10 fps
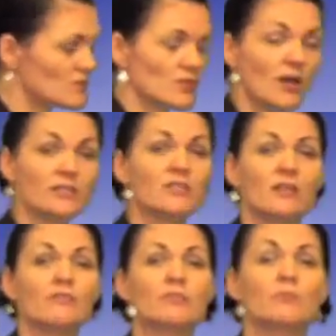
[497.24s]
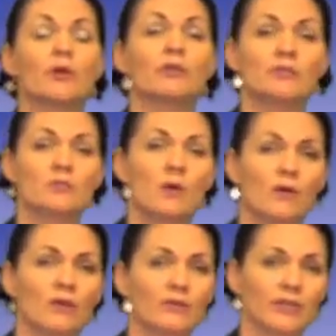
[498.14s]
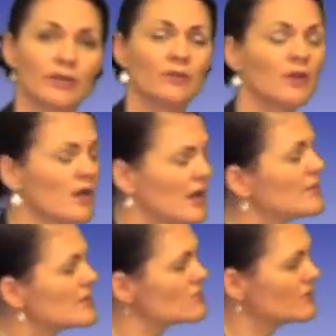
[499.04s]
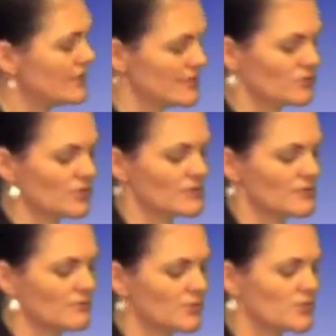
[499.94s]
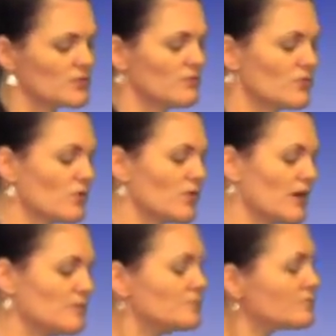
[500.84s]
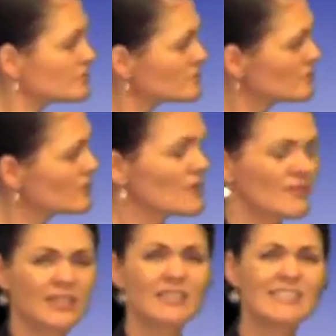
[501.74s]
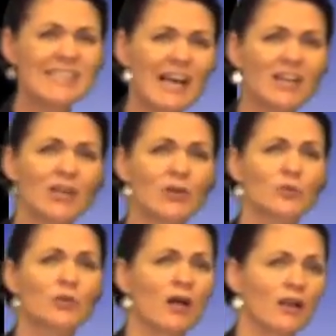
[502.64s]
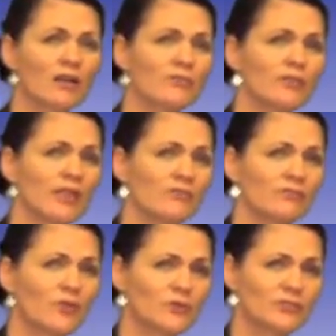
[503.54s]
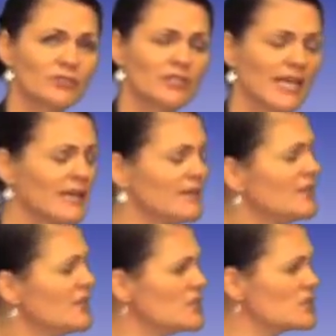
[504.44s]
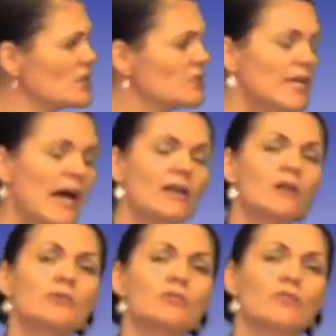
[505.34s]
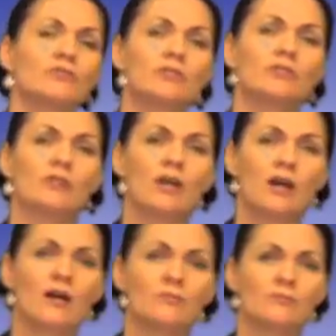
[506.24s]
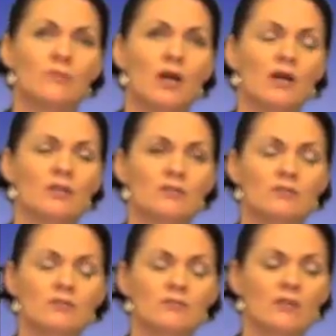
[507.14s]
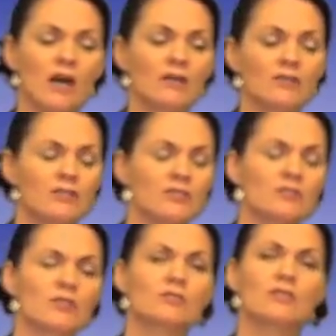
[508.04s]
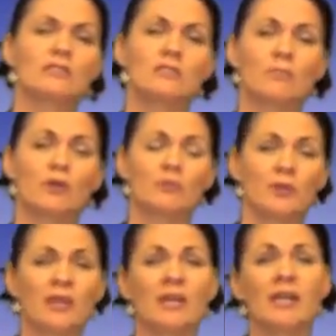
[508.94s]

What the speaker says: title of his book as well, can't you? And that's really interesting because you've got that yellow colour for that font there. So yellow is often a colour that's associated both with